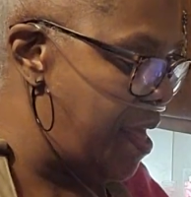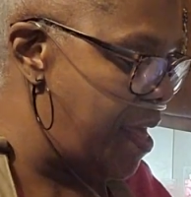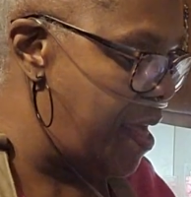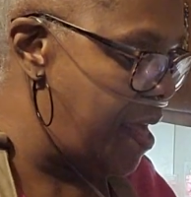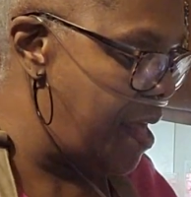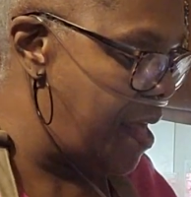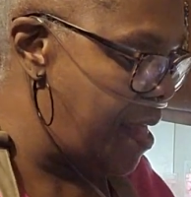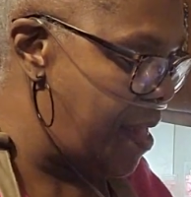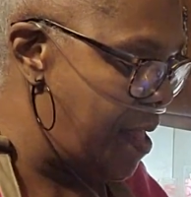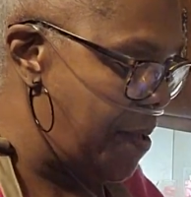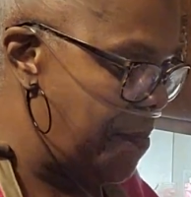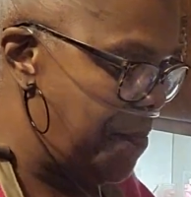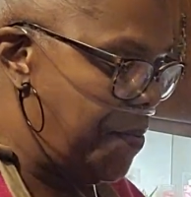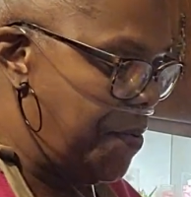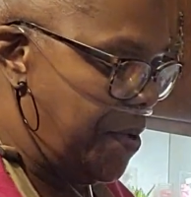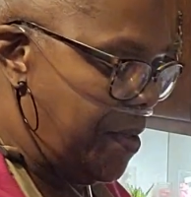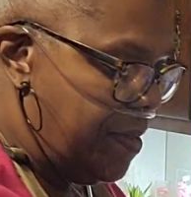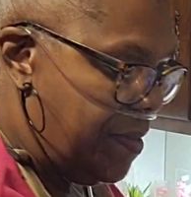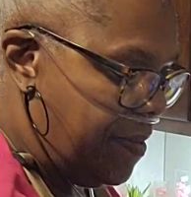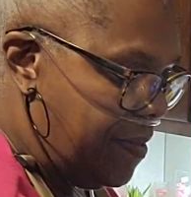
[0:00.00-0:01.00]
and I
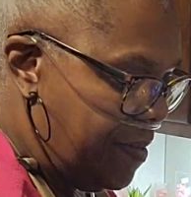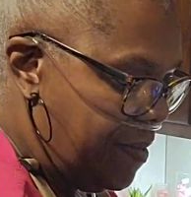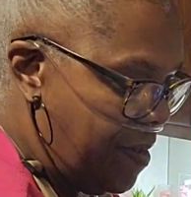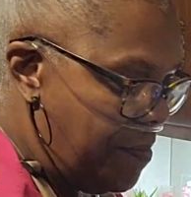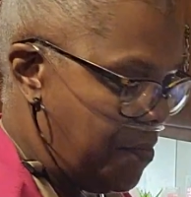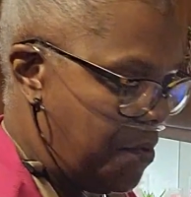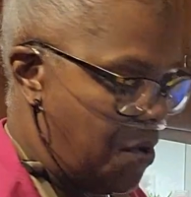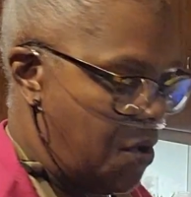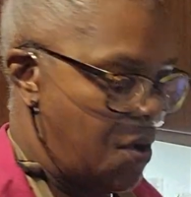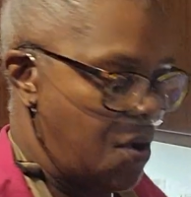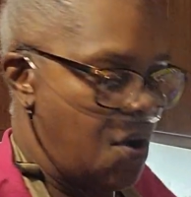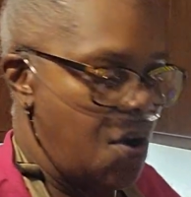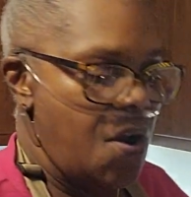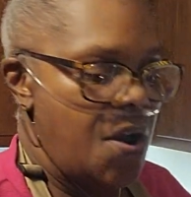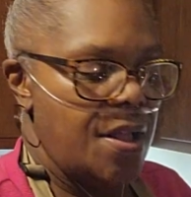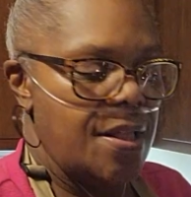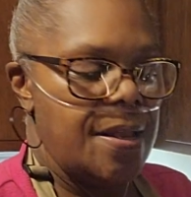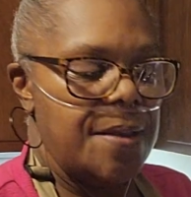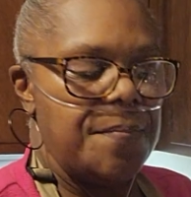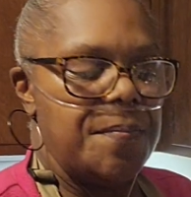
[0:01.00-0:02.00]
put some
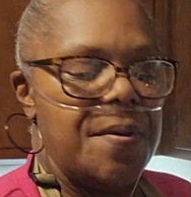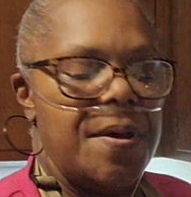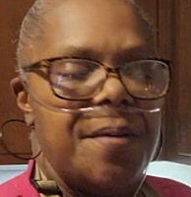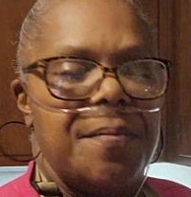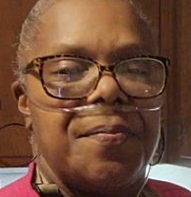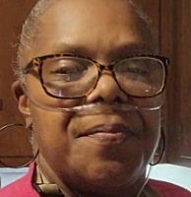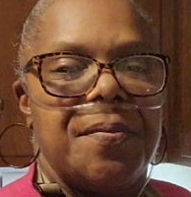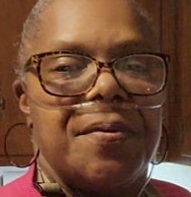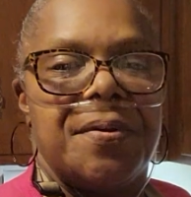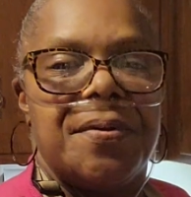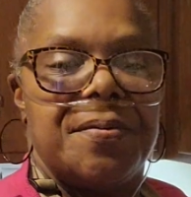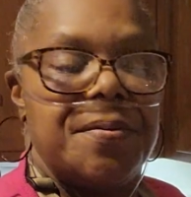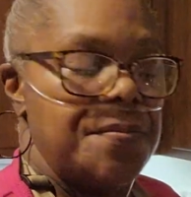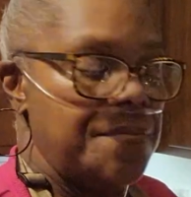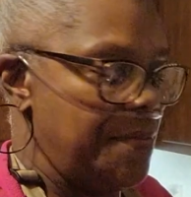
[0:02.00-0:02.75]
garlic pepper.